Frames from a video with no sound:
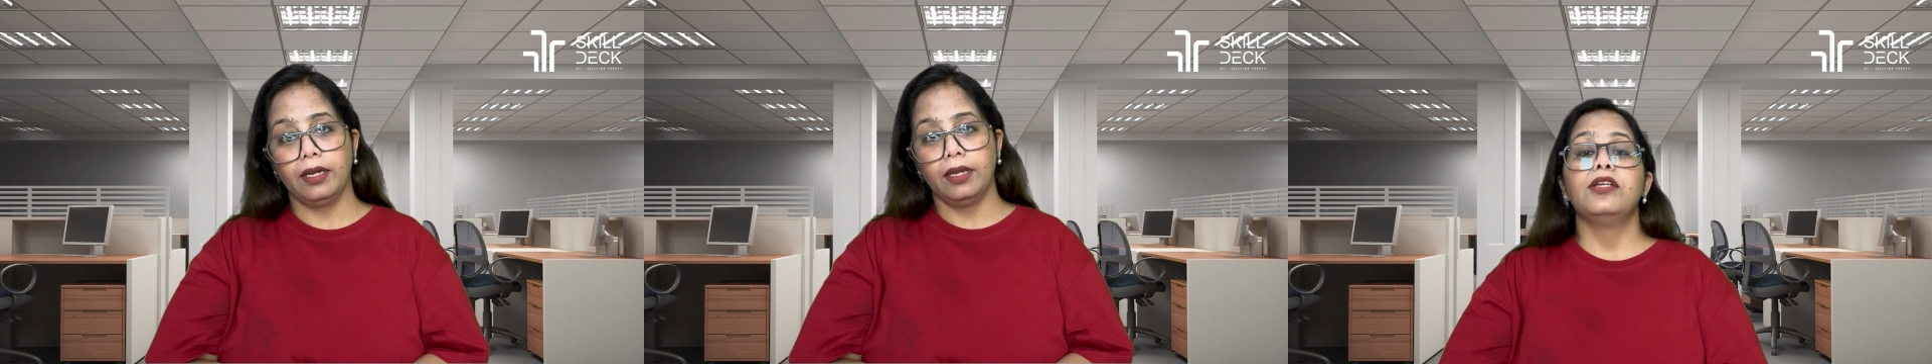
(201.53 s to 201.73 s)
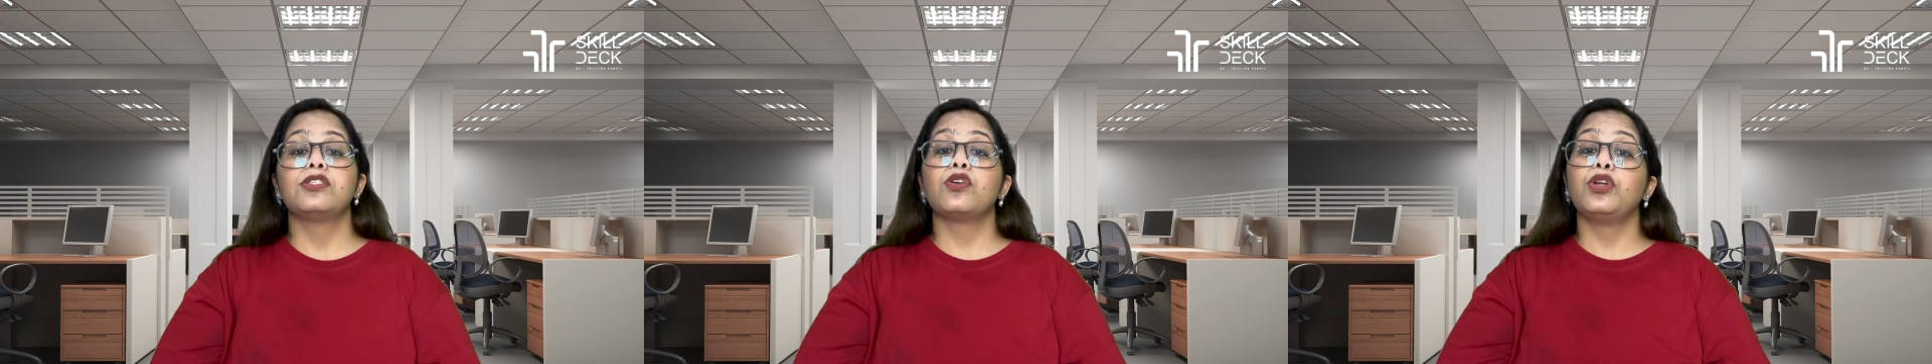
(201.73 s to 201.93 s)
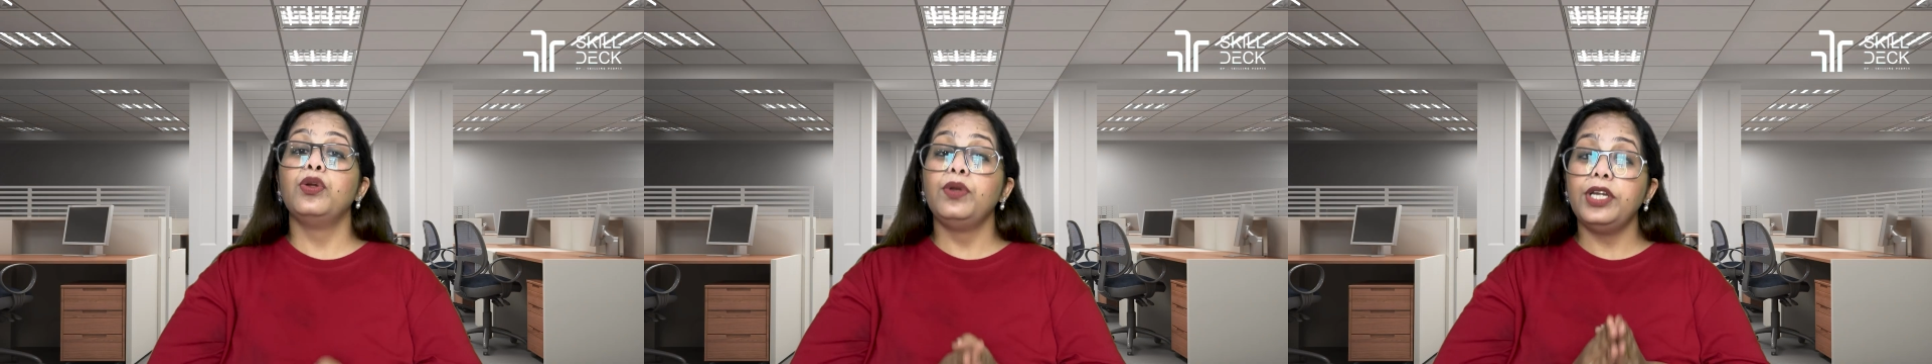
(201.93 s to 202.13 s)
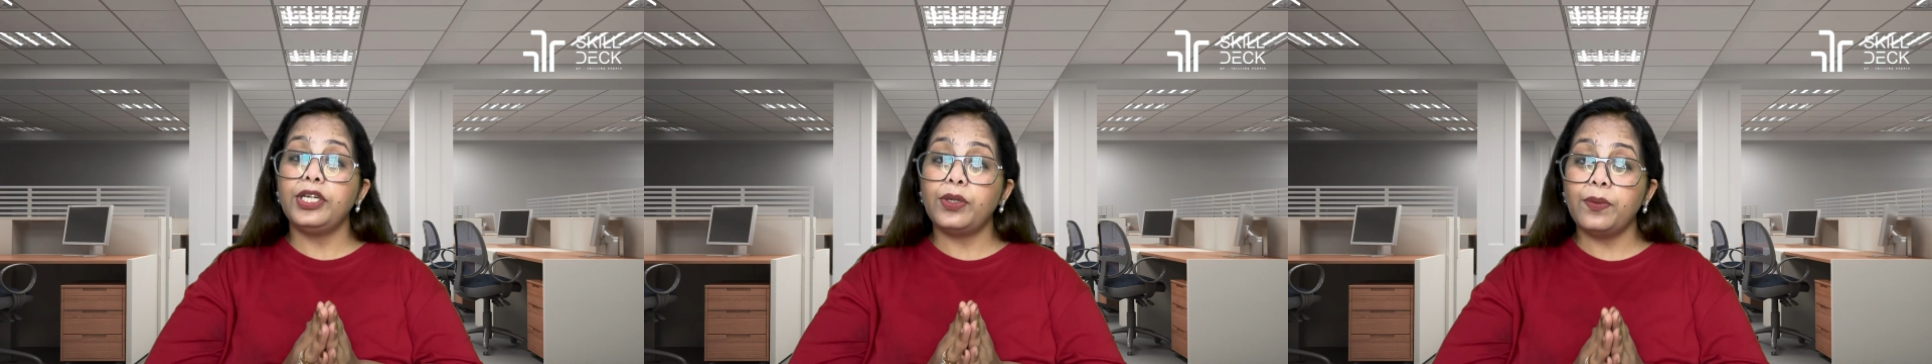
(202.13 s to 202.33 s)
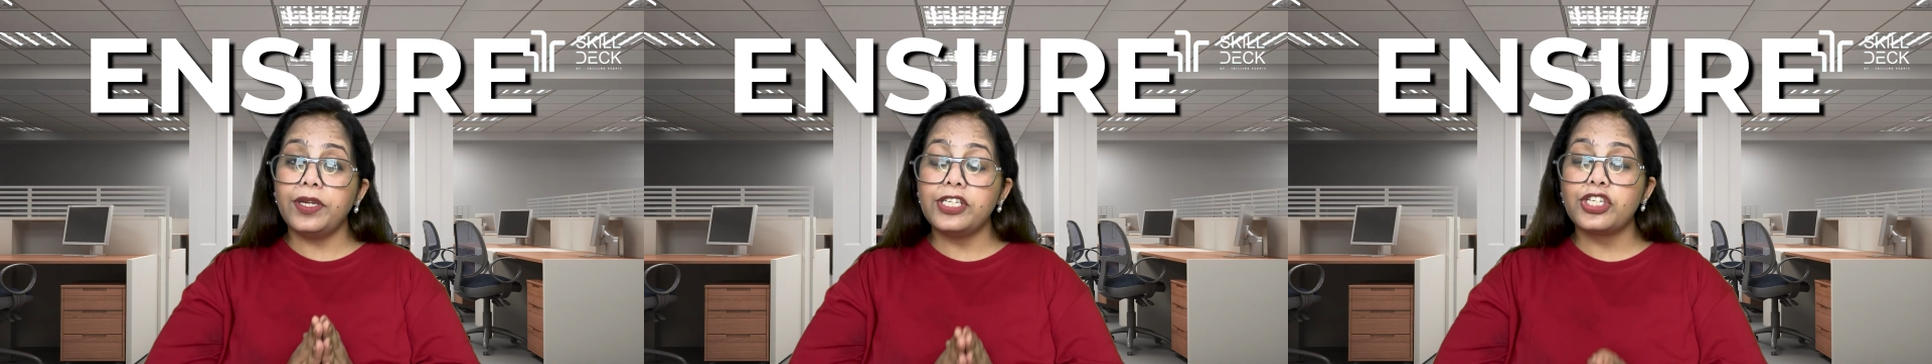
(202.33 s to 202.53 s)
So you need
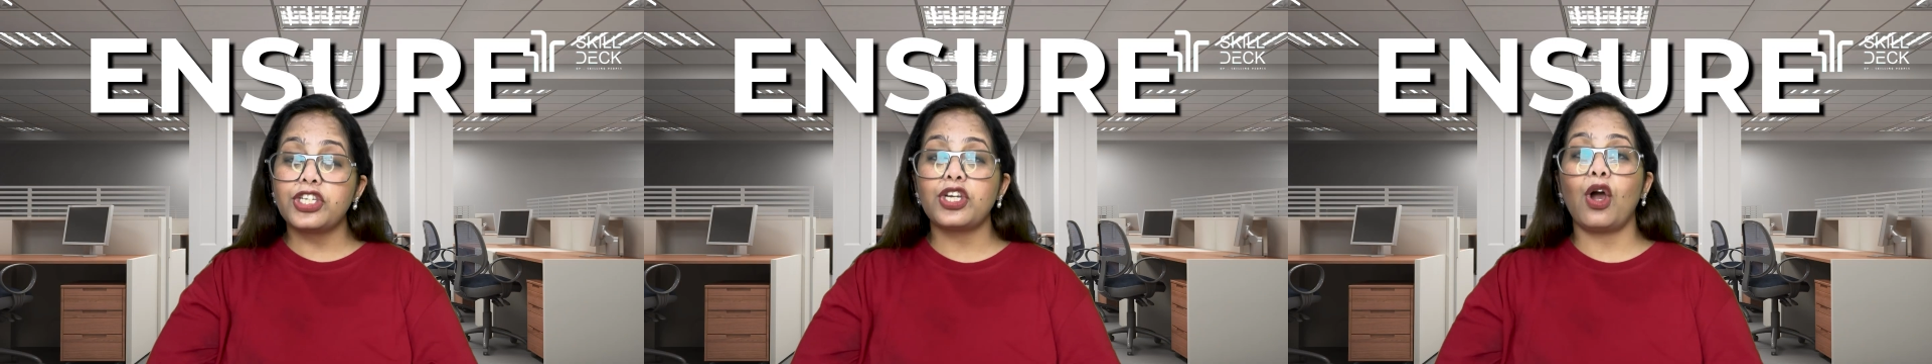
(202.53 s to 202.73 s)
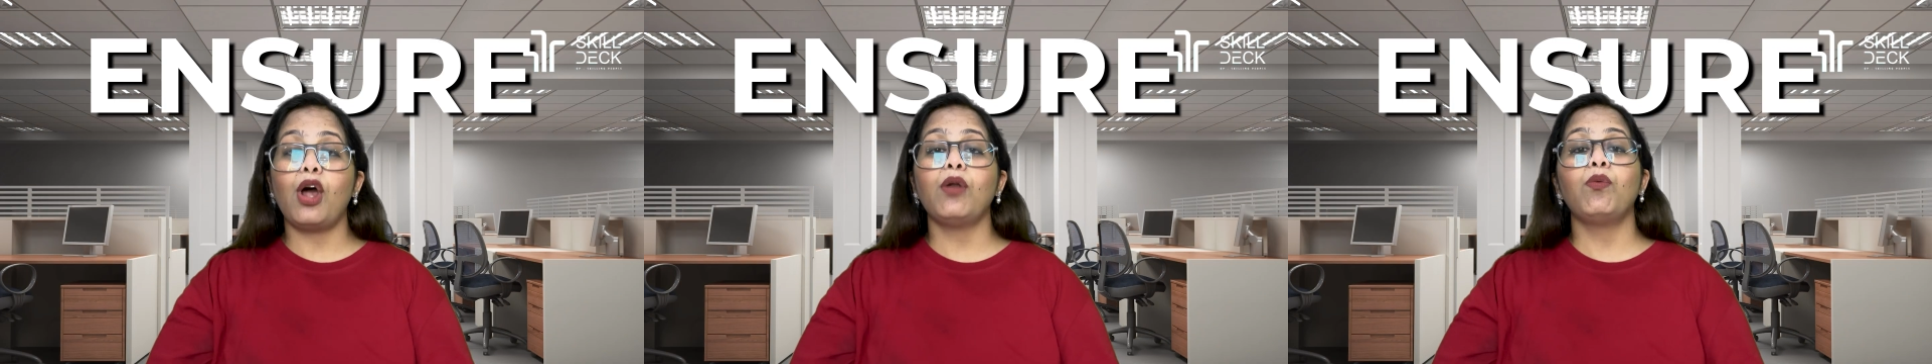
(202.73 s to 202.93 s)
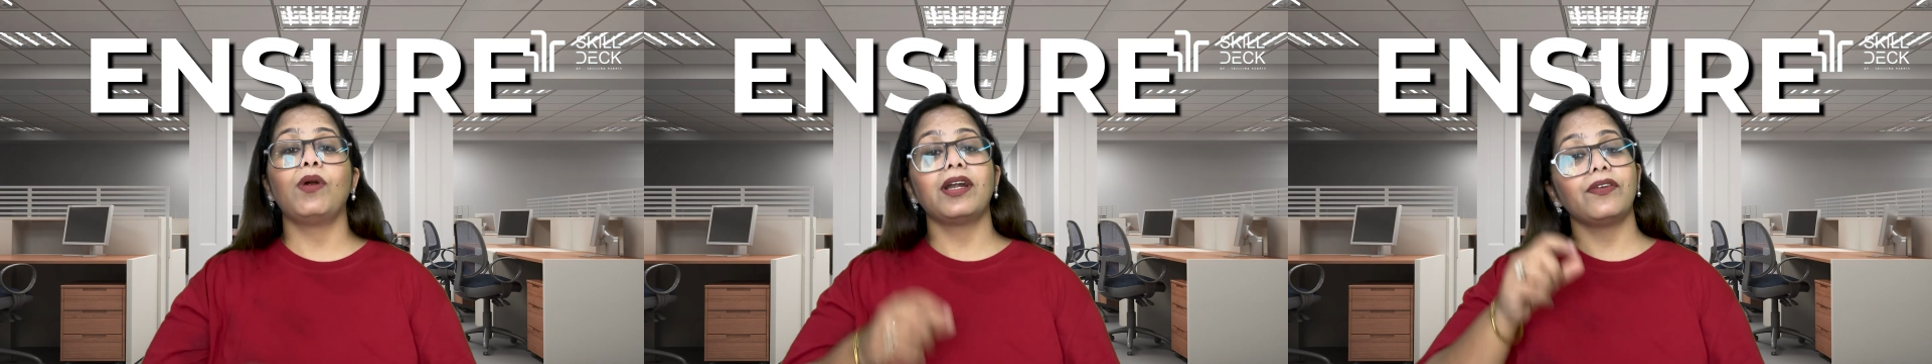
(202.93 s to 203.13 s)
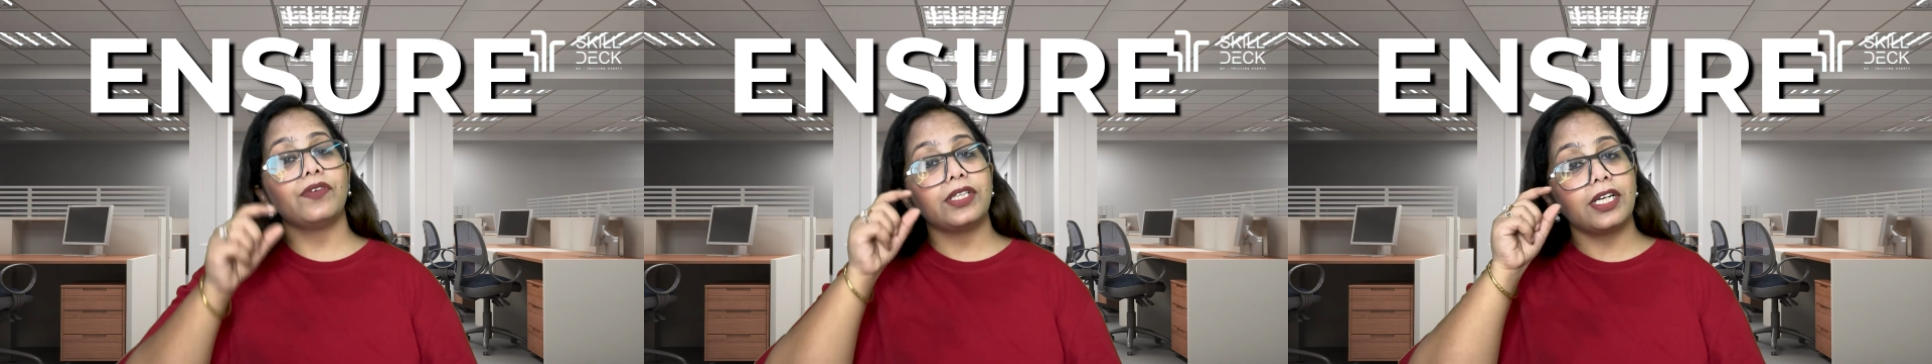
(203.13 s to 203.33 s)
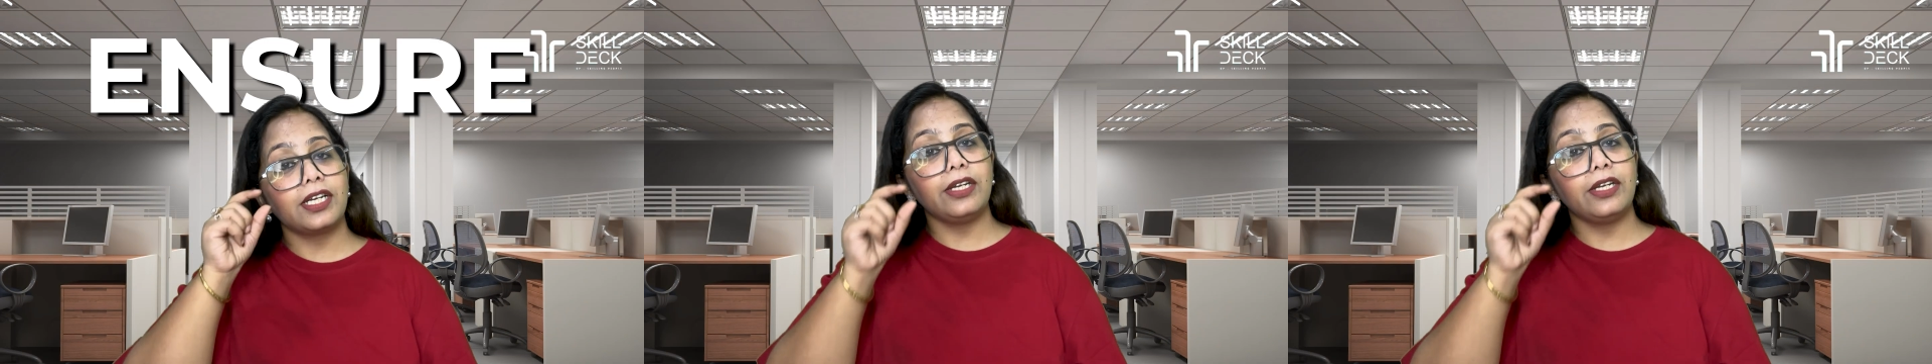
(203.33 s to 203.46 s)
to ensure whatever the